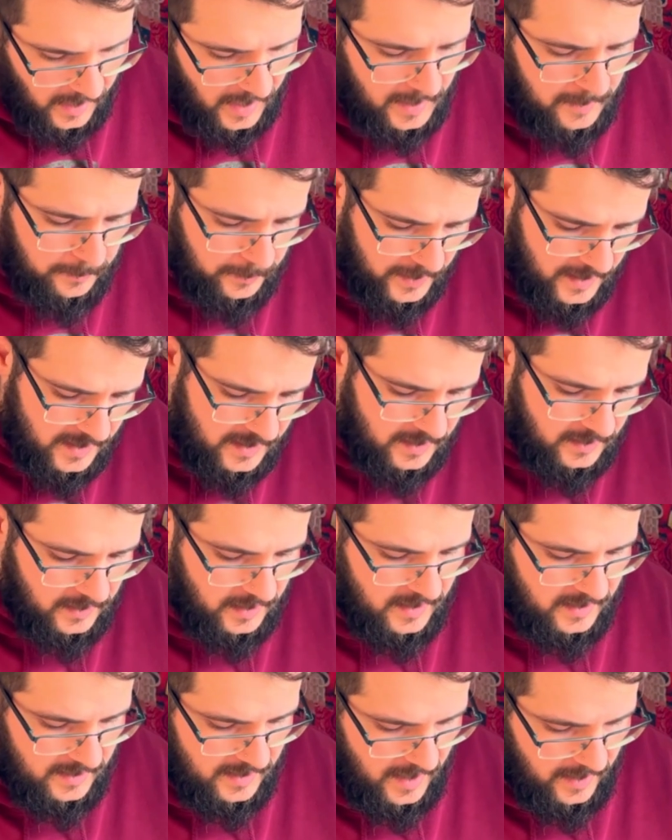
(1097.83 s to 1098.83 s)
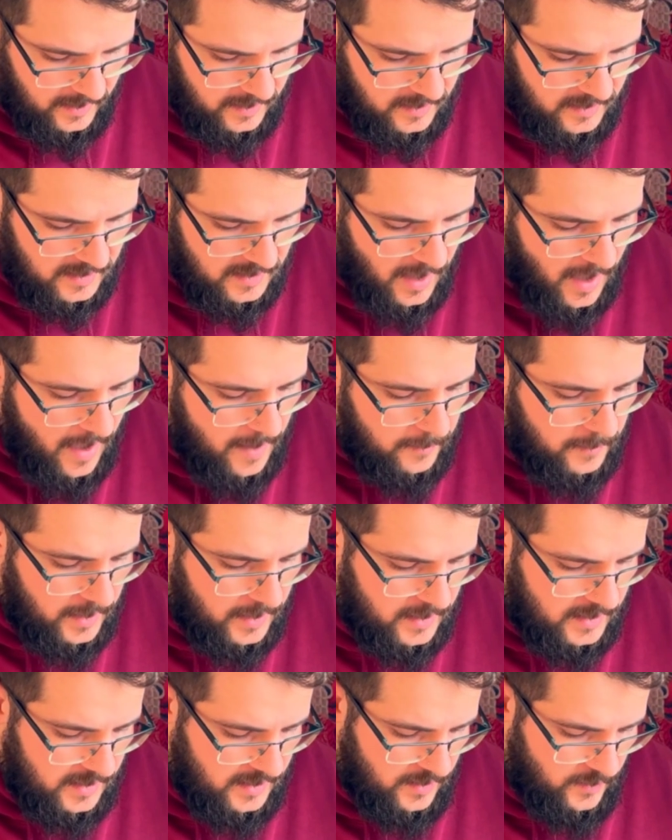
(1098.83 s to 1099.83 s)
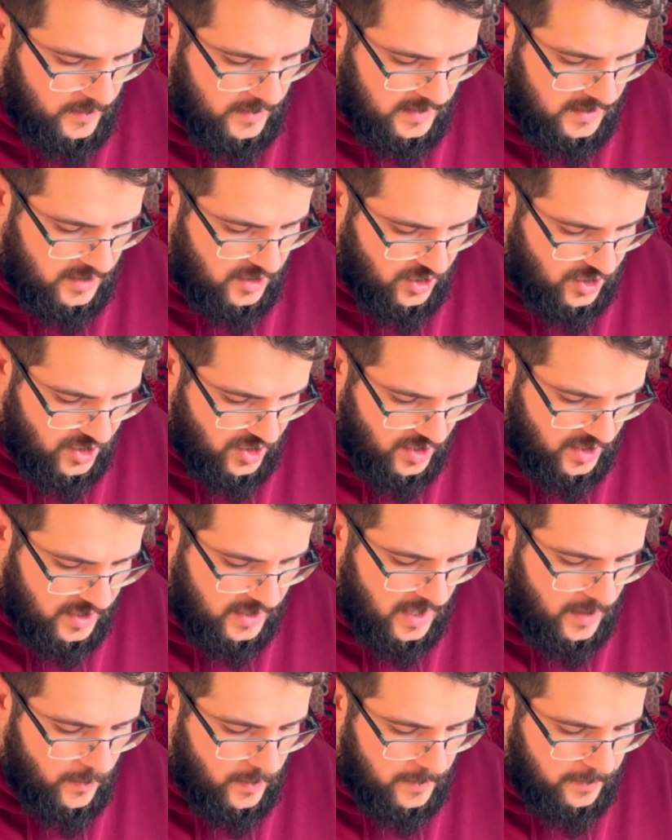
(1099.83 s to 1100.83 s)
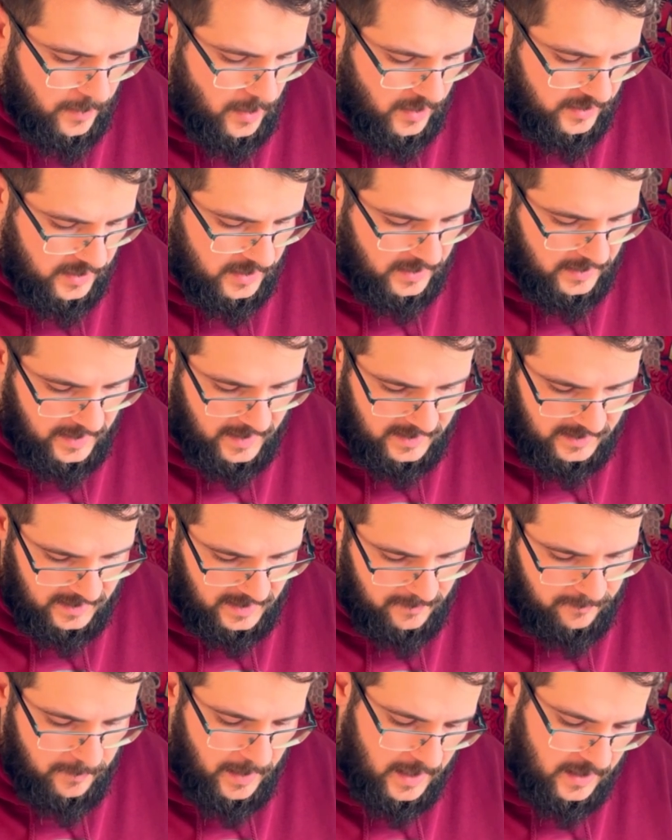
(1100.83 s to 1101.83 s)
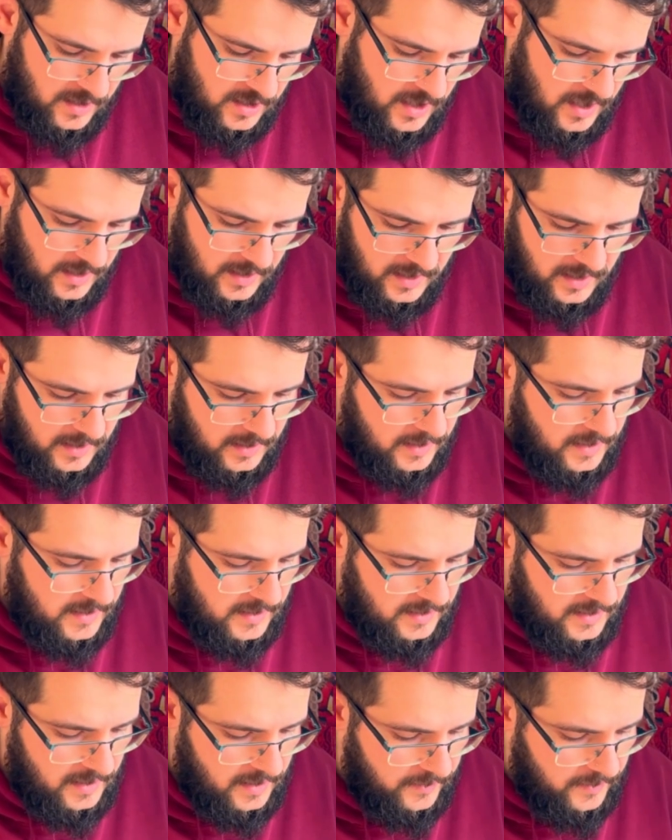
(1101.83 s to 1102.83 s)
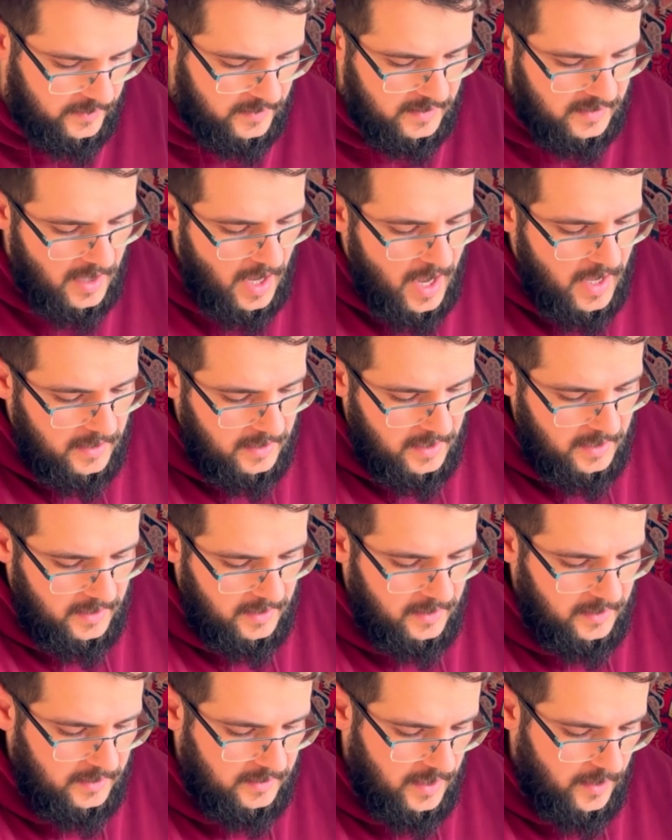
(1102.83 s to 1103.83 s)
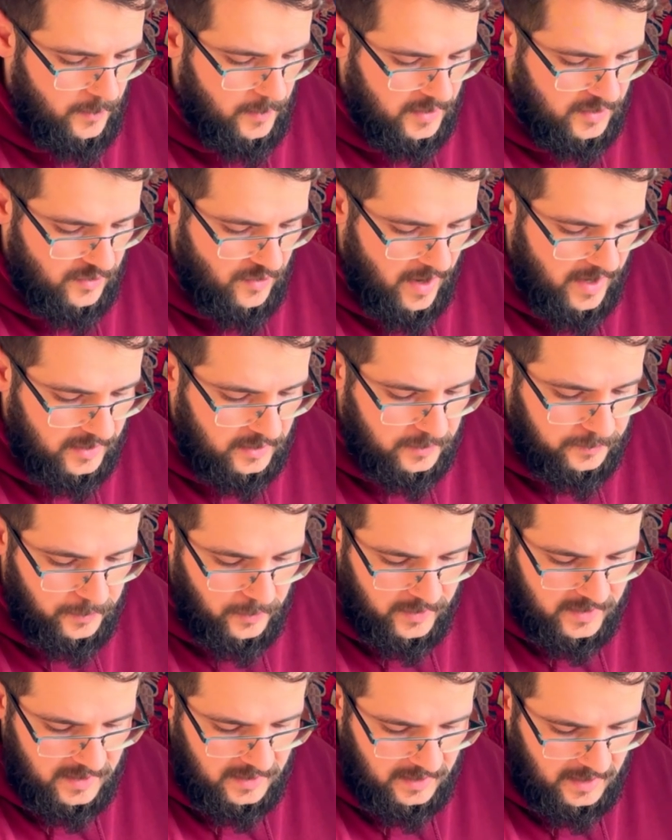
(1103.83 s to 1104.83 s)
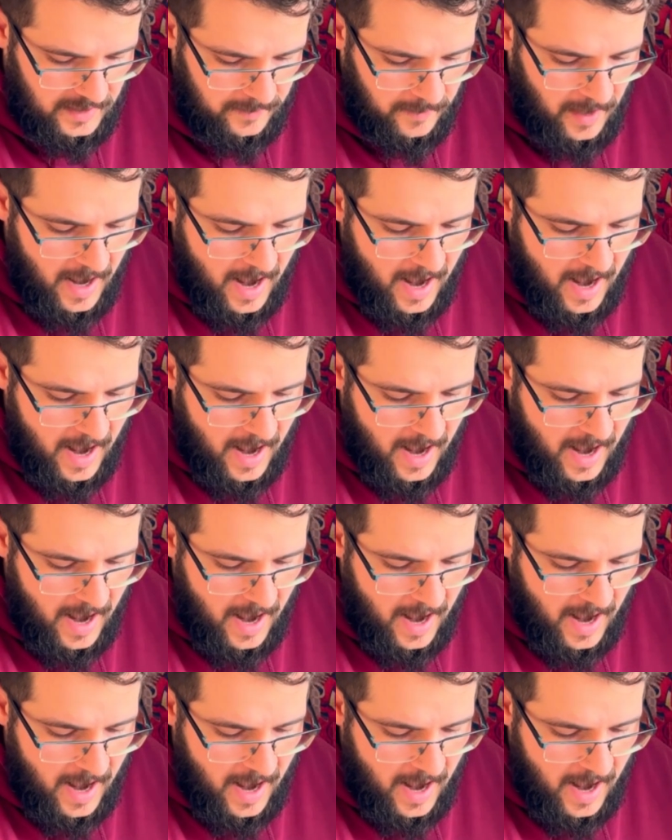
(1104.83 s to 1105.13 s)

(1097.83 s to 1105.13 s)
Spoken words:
Imprisoned his seconds because he was sure they were plotting against him, banished and killed his servants, thinking they were trying to poison him.